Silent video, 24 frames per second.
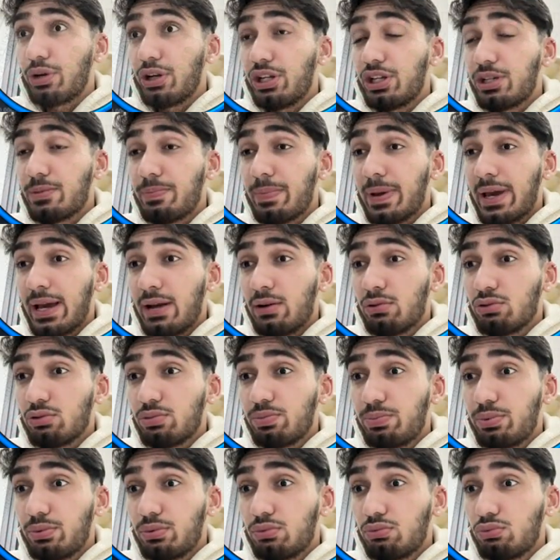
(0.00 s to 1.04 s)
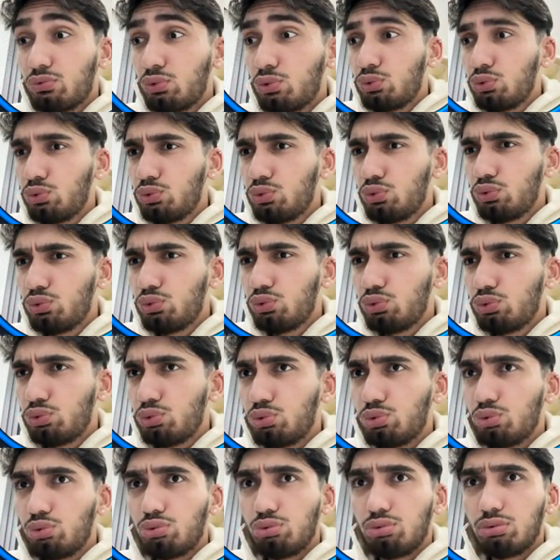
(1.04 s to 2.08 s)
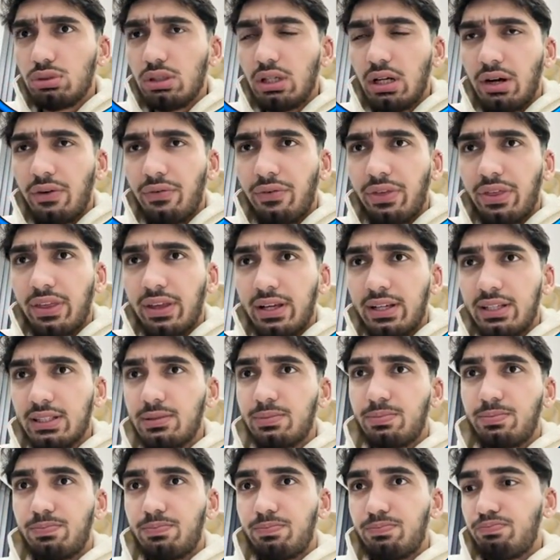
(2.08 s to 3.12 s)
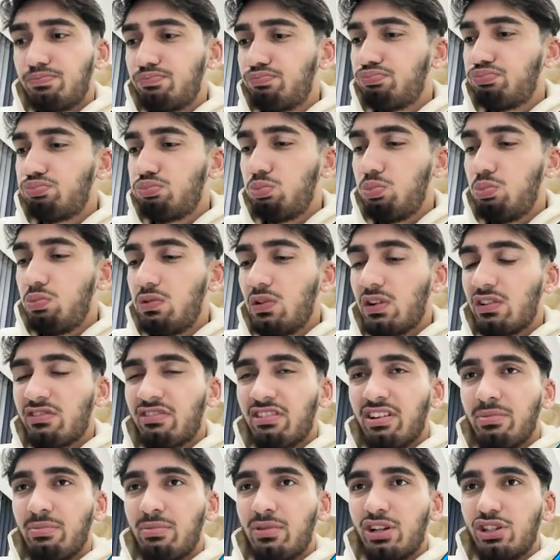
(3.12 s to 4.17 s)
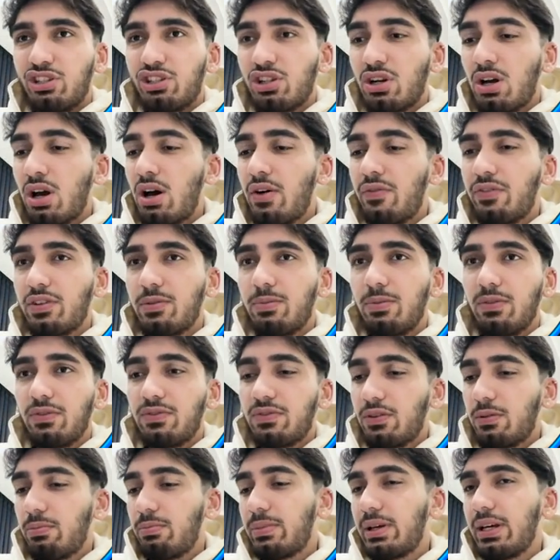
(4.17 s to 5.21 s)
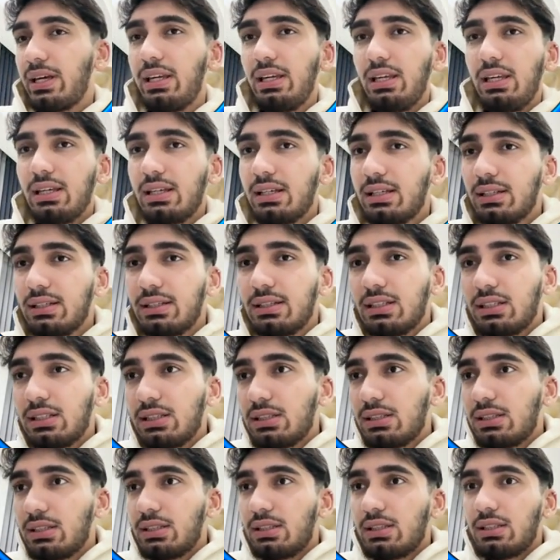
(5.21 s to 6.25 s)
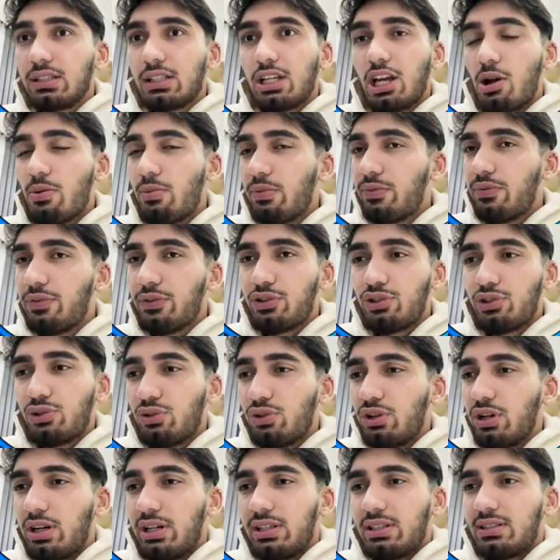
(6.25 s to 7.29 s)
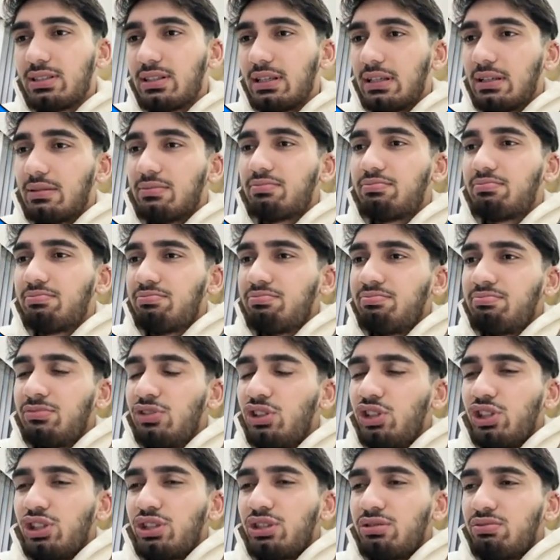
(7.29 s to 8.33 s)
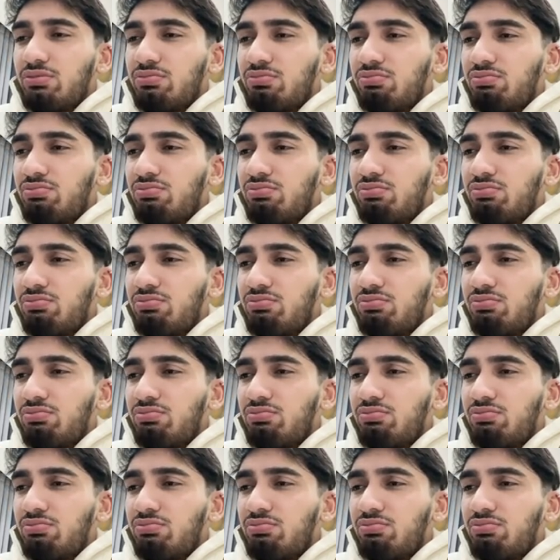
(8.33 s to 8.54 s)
British pounds. But ooh, everything is very much comfortable for me. Going for sure, guys. Like, look.